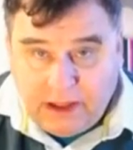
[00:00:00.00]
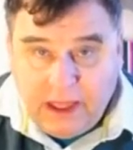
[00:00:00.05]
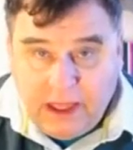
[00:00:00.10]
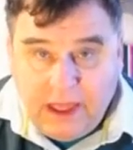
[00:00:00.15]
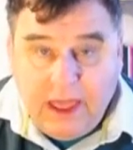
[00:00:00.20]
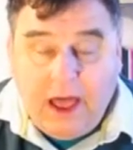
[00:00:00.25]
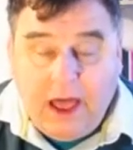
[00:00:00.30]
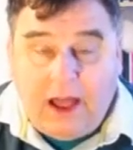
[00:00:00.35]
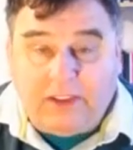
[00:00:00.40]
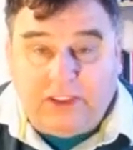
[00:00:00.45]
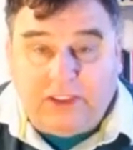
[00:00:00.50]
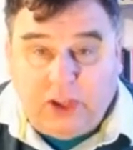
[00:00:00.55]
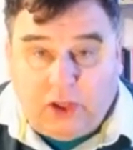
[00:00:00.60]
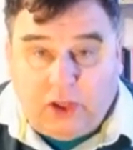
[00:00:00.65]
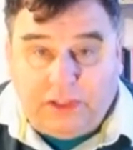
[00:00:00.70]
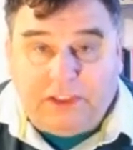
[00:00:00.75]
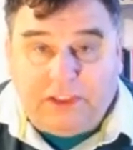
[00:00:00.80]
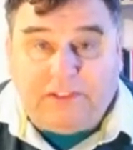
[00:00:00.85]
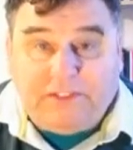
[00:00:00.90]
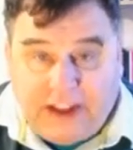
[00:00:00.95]
until the
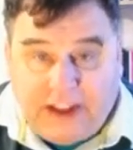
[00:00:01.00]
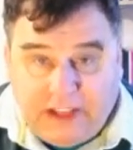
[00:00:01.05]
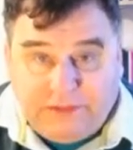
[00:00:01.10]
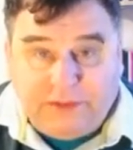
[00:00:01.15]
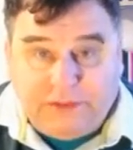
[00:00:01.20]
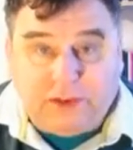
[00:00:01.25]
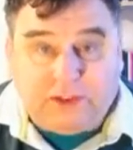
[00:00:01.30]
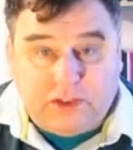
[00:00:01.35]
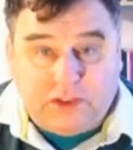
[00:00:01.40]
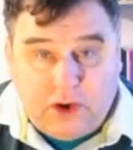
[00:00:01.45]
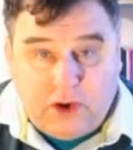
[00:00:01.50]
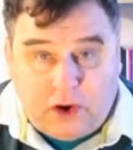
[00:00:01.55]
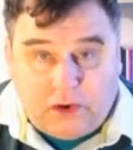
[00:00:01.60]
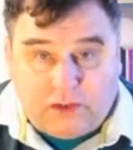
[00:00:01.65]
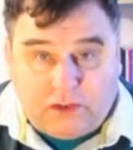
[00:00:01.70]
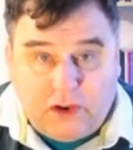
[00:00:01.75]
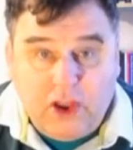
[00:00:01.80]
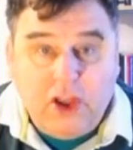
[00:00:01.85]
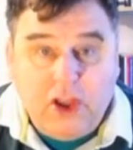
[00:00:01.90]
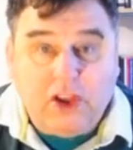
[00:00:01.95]
faithful church
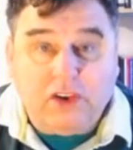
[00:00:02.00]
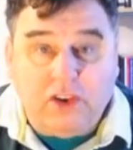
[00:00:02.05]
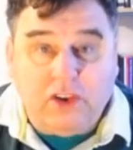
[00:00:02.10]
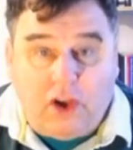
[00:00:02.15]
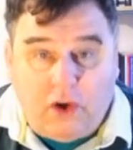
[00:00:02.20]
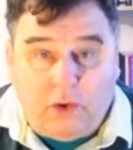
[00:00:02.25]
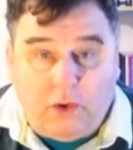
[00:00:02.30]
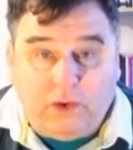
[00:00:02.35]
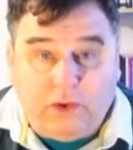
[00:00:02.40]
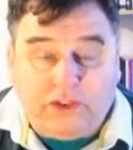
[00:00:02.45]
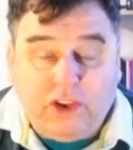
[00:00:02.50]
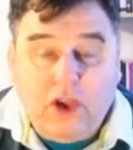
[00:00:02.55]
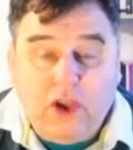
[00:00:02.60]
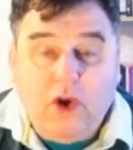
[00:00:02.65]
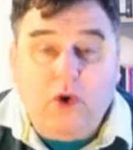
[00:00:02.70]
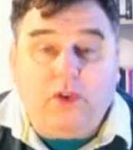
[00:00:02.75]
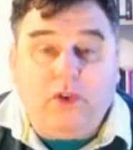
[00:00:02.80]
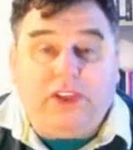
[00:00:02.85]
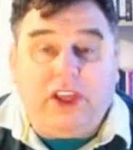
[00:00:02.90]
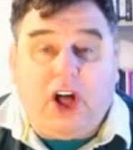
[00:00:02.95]
knows who
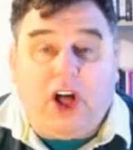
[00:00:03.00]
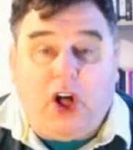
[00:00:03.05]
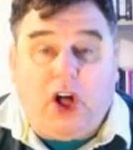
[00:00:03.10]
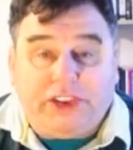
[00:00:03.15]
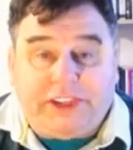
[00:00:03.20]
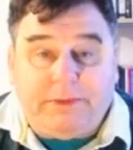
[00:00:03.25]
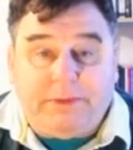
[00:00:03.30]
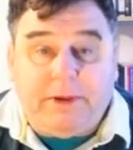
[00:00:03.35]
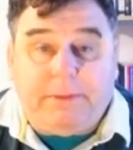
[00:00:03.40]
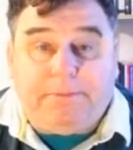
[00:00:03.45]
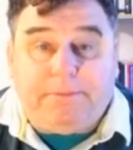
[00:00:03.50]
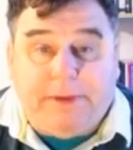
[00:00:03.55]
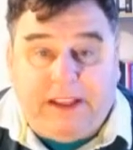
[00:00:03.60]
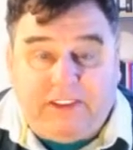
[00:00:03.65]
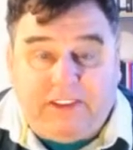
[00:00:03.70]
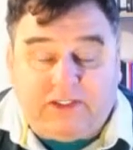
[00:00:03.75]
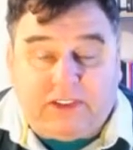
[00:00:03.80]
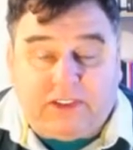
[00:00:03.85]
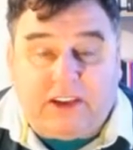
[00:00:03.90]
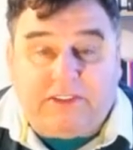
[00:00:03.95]
the ultimate
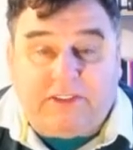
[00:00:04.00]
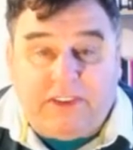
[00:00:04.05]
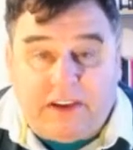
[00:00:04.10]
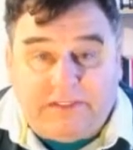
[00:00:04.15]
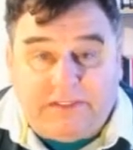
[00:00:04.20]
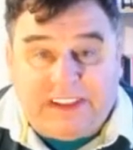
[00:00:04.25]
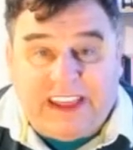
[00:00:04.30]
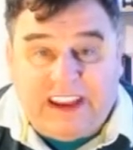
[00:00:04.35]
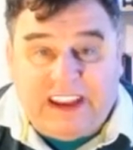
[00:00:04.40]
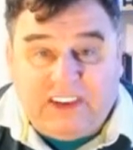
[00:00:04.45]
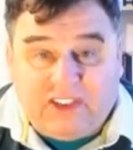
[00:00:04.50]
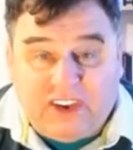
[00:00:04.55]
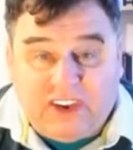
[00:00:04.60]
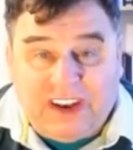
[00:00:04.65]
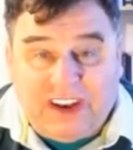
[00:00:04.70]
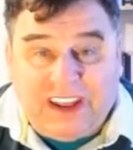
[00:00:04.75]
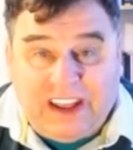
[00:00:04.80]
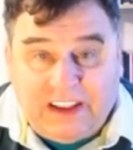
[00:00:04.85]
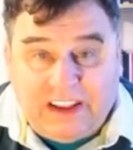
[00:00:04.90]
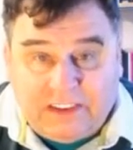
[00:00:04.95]
beast of Revelation
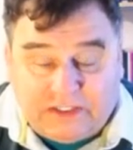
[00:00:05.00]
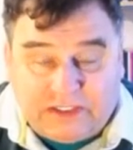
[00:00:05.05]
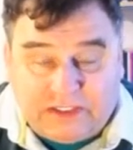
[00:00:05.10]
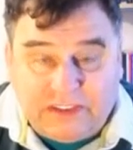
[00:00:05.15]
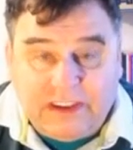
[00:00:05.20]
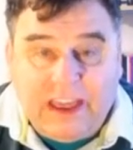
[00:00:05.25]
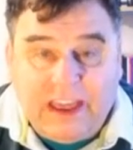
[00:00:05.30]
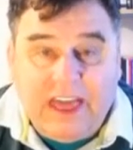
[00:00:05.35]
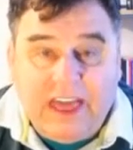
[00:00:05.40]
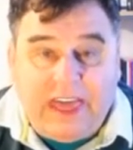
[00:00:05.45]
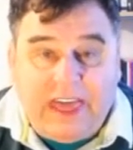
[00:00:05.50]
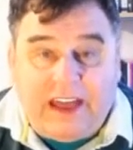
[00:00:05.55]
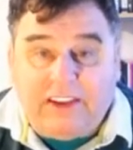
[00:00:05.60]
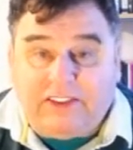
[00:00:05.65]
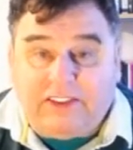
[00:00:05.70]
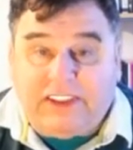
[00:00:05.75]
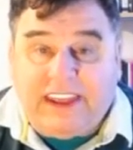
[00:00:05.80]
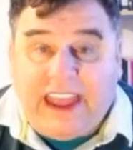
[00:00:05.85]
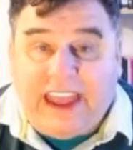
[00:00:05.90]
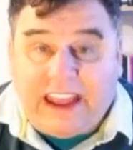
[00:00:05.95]
is. That is
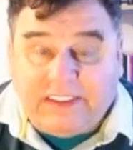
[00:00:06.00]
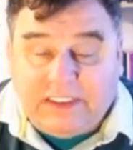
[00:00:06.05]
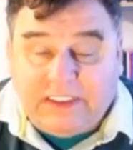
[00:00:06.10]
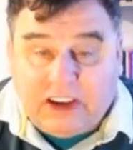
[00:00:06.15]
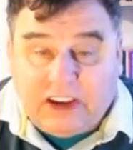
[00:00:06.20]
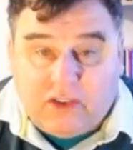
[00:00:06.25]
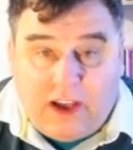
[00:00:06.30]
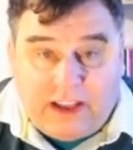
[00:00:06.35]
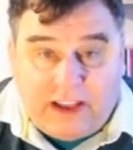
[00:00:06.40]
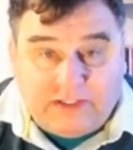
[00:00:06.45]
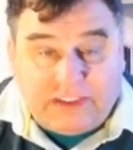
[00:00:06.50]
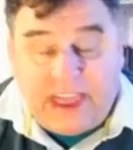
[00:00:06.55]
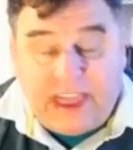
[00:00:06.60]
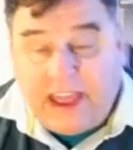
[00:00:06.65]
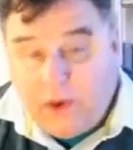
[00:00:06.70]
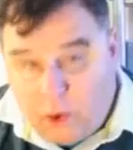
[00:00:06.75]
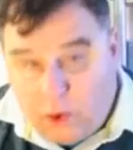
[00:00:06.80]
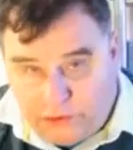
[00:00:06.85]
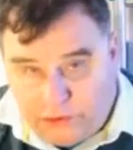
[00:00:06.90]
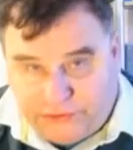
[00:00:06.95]
the Antichrist and
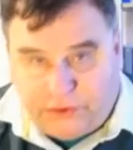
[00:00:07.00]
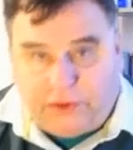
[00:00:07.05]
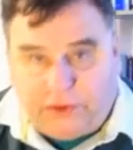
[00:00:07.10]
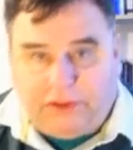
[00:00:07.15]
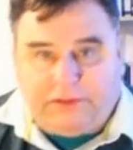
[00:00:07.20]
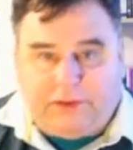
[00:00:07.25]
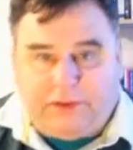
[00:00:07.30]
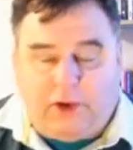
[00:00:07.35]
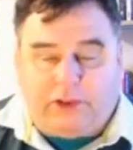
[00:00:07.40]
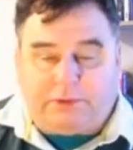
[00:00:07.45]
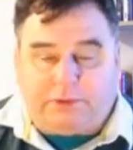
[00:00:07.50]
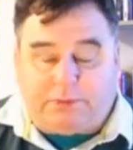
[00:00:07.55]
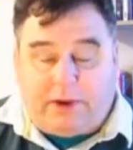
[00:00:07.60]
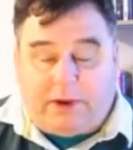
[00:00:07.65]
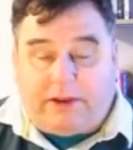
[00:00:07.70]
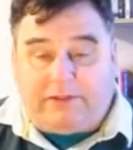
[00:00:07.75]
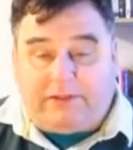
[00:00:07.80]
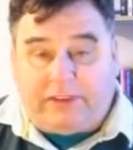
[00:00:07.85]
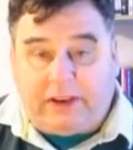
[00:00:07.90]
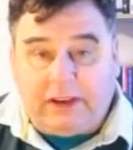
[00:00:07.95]
also the false
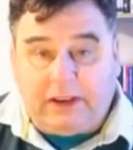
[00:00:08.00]
prophet.